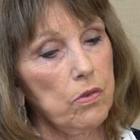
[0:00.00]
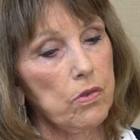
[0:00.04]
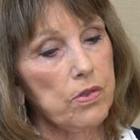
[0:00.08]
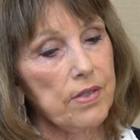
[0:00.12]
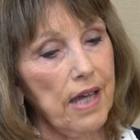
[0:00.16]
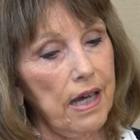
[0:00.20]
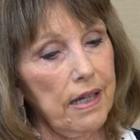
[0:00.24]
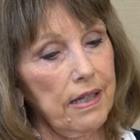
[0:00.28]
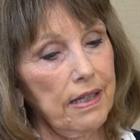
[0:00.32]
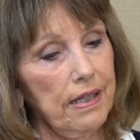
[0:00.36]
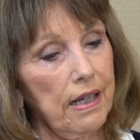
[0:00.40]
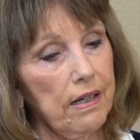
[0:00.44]
who
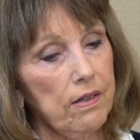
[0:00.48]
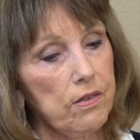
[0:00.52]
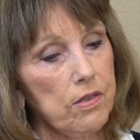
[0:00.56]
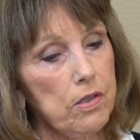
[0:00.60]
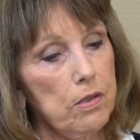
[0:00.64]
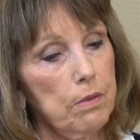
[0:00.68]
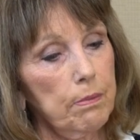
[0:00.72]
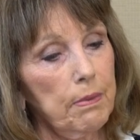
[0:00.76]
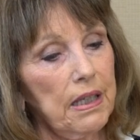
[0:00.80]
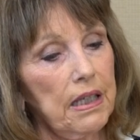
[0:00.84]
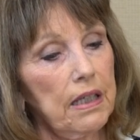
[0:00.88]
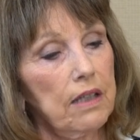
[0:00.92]
sat next
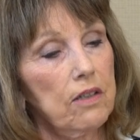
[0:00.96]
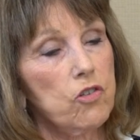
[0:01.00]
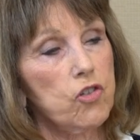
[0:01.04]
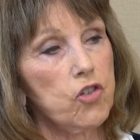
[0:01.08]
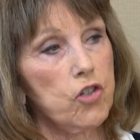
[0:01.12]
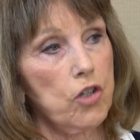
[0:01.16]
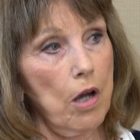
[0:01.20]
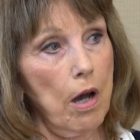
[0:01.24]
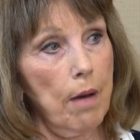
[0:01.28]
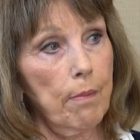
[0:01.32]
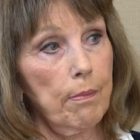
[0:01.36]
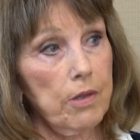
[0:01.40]
to me in
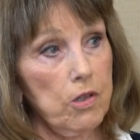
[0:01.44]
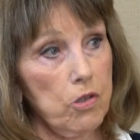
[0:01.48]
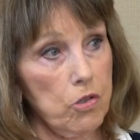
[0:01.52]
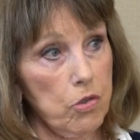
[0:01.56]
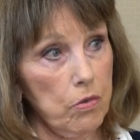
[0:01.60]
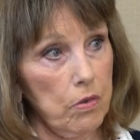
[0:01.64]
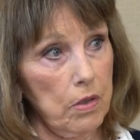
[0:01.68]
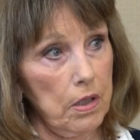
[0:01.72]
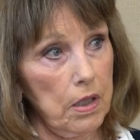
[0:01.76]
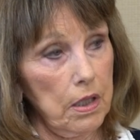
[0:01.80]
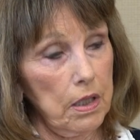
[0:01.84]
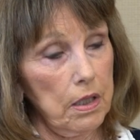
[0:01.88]

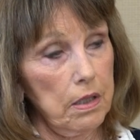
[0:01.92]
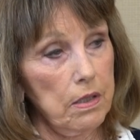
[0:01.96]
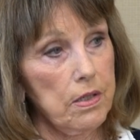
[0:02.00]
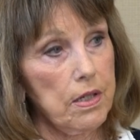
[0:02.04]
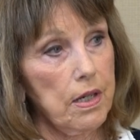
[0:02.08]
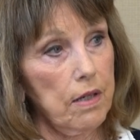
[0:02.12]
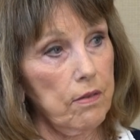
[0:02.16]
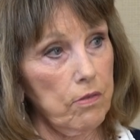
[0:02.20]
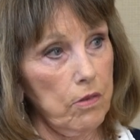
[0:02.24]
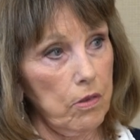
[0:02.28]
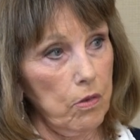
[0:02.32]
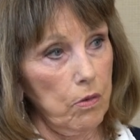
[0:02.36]
geometry in
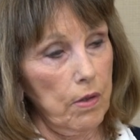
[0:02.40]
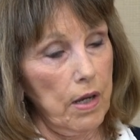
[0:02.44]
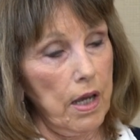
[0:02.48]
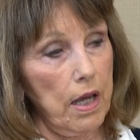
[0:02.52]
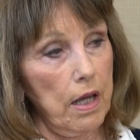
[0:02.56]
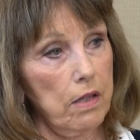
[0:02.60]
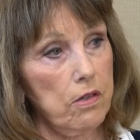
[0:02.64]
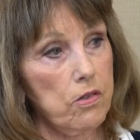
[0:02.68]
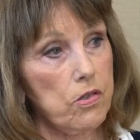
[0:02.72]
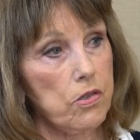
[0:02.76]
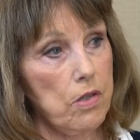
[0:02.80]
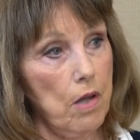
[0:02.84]
10th
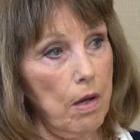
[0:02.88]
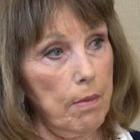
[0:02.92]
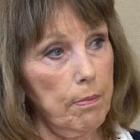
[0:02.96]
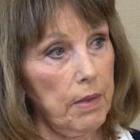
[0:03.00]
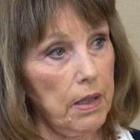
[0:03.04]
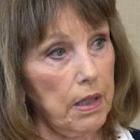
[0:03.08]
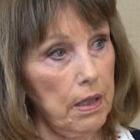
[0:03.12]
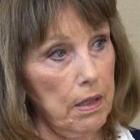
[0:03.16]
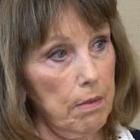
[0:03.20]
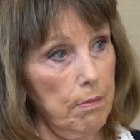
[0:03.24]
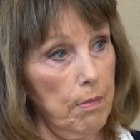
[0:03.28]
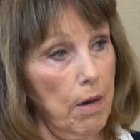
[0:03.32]
grade saw me
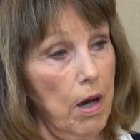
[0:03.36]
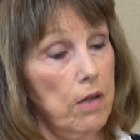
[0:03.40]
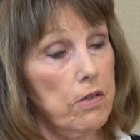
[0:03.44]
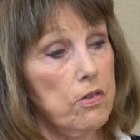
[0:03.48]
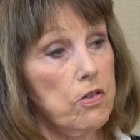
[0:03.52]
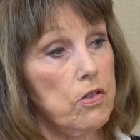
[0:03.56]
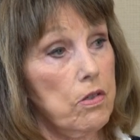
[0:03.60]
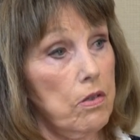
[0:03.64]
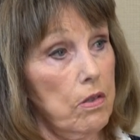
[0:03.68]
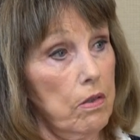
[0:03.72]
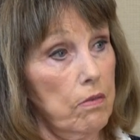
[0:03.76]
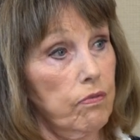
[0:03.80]
come
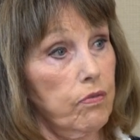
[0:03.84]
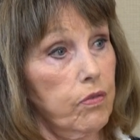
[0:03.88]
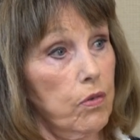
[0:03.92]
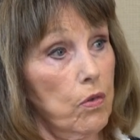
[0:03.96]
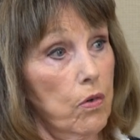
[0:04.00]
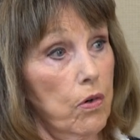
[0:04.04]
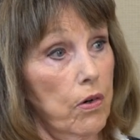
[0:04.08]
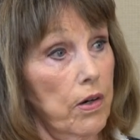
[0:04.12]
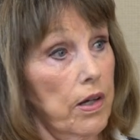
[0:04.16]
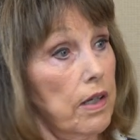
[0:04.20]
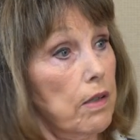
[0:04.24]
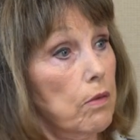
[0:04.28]
onto the
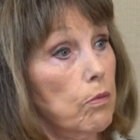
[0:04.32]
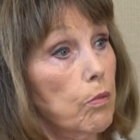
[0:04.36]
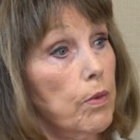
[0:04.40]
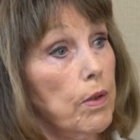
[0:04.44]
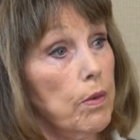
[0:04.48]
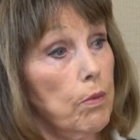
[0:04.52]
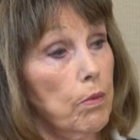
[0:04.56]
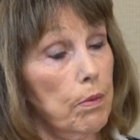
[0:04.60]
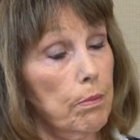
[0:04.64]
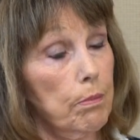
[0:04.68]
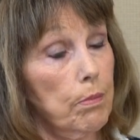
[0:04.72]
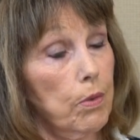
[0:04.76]
floor, and
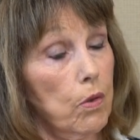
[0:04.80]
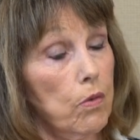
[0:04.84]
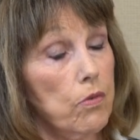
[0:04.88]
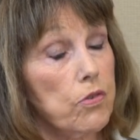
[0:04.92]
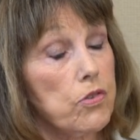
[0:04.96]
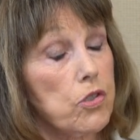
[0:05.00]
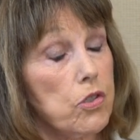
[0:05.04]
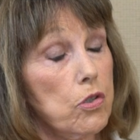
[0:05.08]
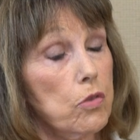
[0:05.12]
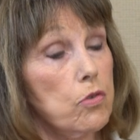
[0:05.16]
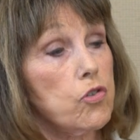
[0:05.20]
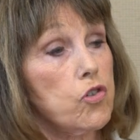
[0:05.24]
we were both
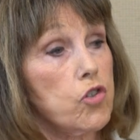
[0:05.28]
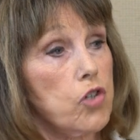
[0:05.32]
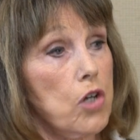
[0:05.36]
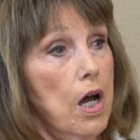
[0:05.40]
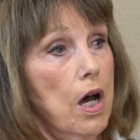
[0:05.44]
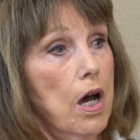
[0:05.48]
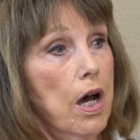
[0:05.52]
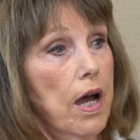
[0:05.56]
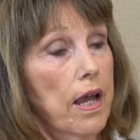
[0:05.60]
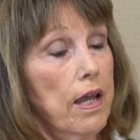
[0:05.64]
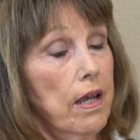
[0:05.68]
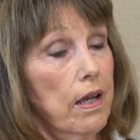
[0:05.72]
so
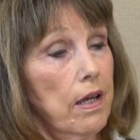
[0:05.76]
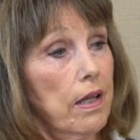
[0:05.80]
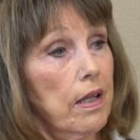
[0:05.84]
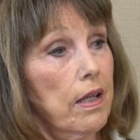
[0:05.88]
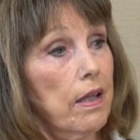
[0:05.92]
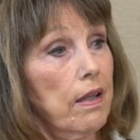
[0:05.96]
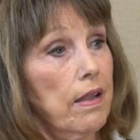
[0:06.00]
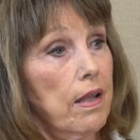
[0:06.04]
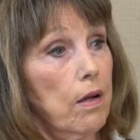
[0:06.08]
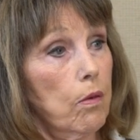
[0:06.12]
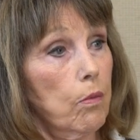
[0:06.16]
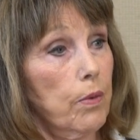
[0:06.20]
shy
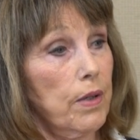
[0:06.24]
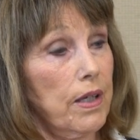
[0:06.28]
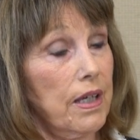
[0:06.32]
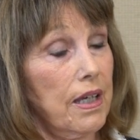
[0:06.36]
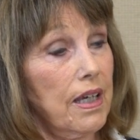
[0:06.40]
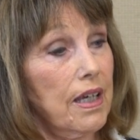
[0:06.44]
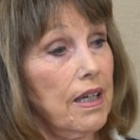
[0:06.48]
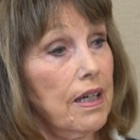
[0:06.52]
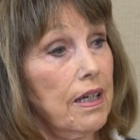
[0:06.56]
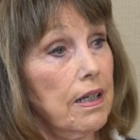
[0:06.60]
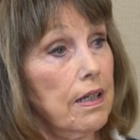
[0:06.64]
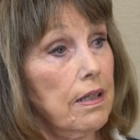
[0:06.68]
that we
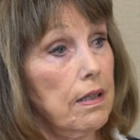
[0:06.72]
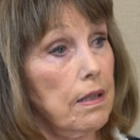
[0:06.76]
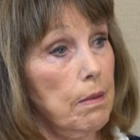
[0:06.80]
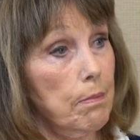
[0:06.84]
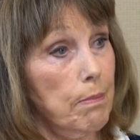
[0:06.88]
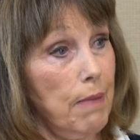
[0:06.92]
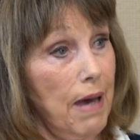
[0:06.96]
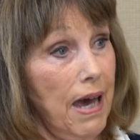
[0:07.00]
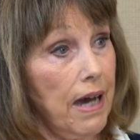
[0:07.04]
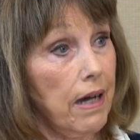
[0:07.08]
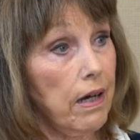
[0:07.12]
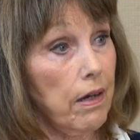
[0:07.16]
hid in the
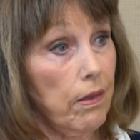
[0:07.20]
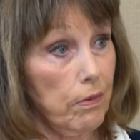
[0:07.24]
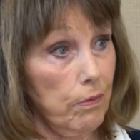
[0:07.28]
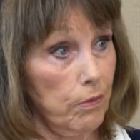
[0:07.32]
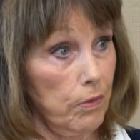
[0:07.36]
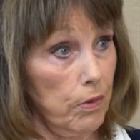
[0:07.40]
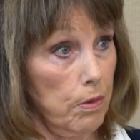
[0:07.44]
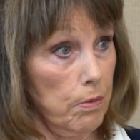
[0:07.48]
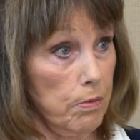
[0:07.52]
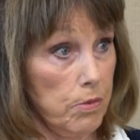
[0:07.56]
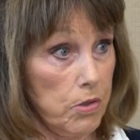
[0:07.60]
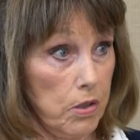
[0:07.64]
back of the
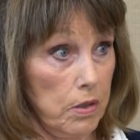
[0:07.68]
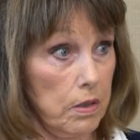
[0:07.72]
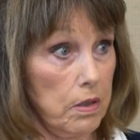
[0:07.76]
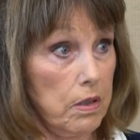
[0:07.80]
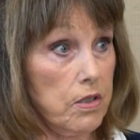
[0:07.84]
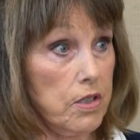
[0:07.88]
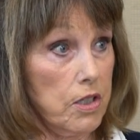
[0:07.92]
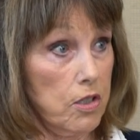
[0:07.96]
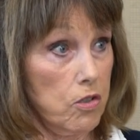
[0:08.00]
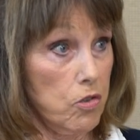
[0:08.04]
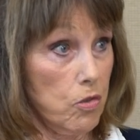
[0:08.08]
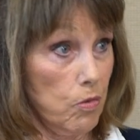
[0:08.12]
room so the
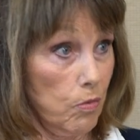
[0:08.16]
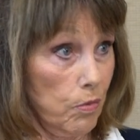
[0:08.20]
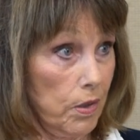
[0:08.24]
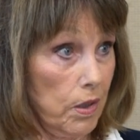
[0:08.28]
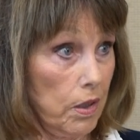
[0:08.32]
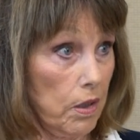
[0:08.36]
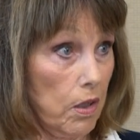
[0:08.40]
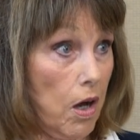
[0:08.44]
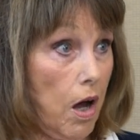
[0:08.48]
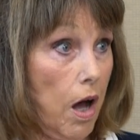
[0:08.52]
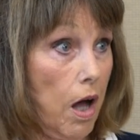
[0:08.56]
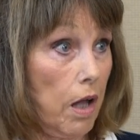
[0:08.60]
teacher
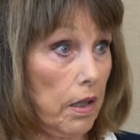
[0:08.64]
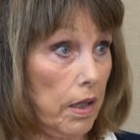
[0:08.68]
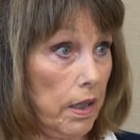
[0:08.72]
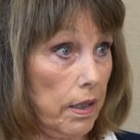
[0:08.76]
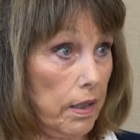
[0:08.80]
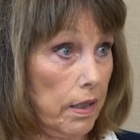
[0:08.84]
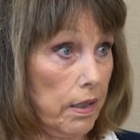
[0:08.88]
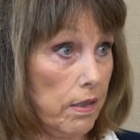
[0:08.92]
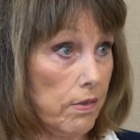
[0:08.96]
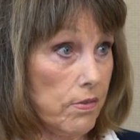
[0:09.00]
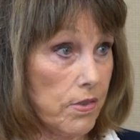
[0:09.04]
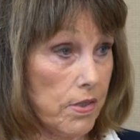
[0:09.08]
wouldn't call
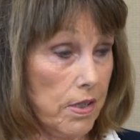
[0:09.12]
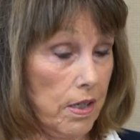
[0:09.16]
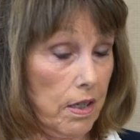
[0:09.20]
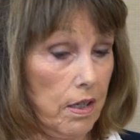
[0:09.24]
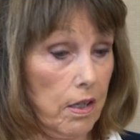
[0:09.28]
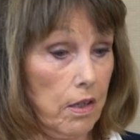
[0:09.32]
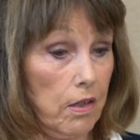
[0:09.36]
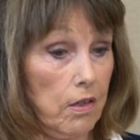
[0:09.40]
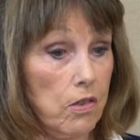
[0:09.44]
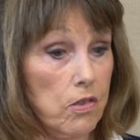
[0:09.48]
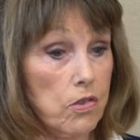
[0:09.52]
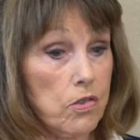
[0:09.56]
on us.
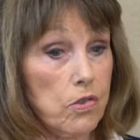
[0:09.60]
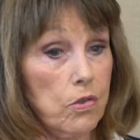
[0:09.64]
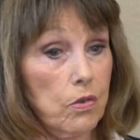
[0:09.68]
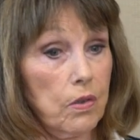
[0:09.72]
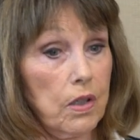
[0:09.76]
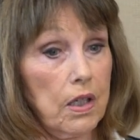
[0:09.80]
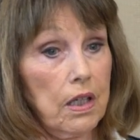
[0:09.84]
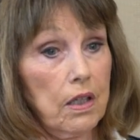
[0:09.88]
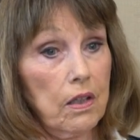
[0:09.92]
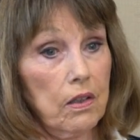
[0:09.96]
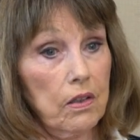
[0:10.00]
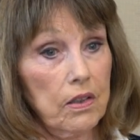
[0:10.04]
So
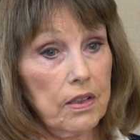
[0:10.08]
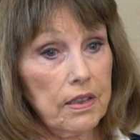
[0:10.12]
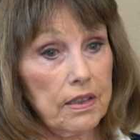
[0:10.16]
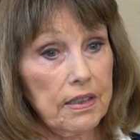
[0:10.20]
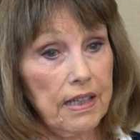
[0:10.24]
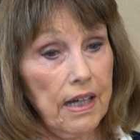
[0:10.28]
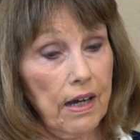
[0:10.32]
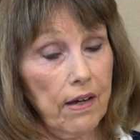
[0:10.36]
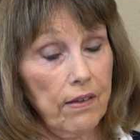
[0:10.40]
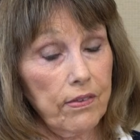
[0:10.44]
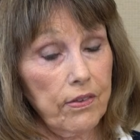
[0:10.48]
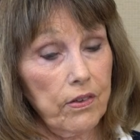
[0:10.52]
he looked
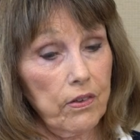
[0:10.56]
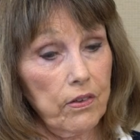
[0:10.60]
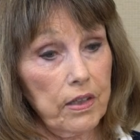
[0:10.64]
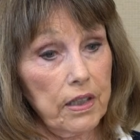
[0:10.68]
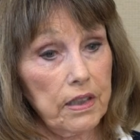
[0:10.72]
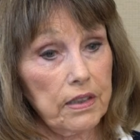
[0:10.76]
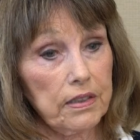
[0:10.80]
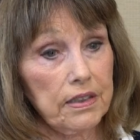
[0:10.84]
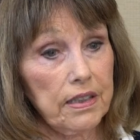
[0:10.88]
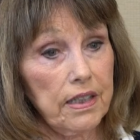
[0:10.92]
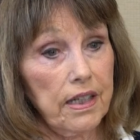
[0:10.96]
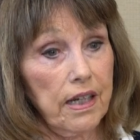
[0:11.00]
out there and
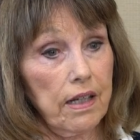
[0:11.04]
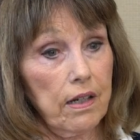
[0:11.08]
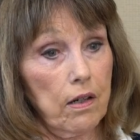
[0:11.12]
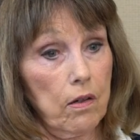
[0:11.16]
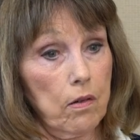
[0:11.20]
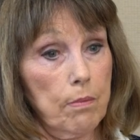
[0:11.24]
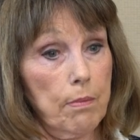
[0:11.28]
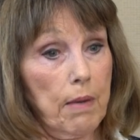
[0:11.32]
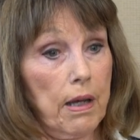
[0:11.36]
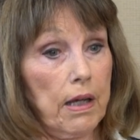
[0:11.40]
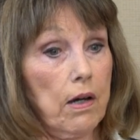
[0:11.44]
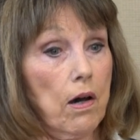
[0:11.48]
he said,
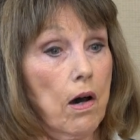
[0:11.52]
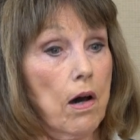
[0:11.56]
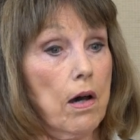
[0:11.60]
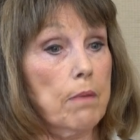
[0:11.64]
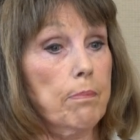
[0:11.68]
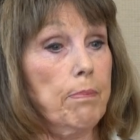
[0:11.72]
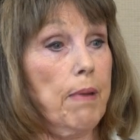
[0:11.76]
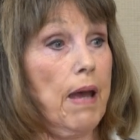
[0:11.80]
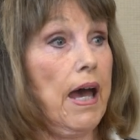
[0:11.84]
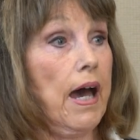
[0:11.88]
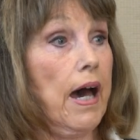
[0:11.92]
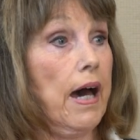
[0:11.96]
oh my
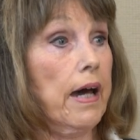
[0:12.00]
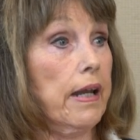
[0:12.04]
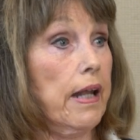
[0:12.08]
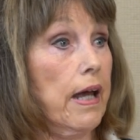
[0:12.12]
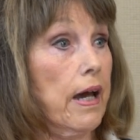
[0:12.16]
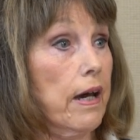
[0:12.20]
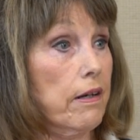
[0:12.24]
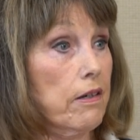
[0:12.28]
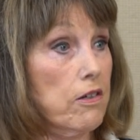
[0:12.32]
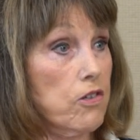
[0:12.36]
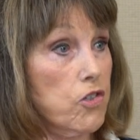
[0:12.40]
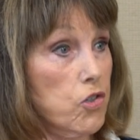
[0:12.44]
God, Pat,
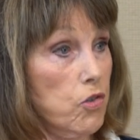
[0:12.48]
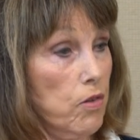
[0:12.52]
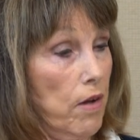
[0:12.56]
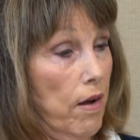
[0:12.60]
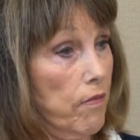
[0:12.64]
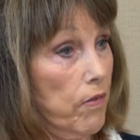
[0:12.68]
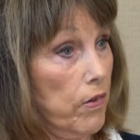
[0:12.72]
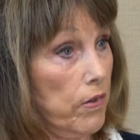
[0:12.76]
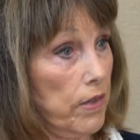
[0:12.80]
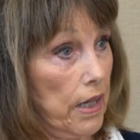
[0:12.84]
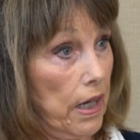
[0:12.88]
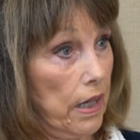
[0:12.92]
how did you
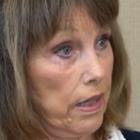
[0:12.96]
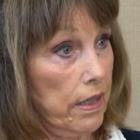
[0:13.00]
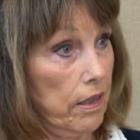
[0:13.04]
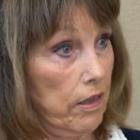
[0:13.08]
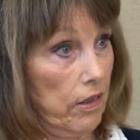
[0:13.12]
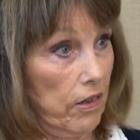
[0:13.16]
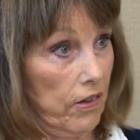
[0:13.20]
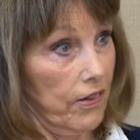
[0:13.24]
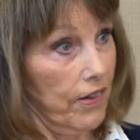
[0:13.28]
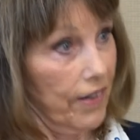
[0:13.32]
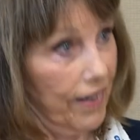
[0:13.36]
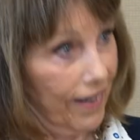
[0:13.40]
ever get
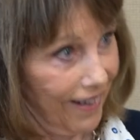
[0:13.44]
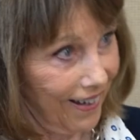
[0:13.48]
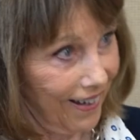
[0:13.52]
here?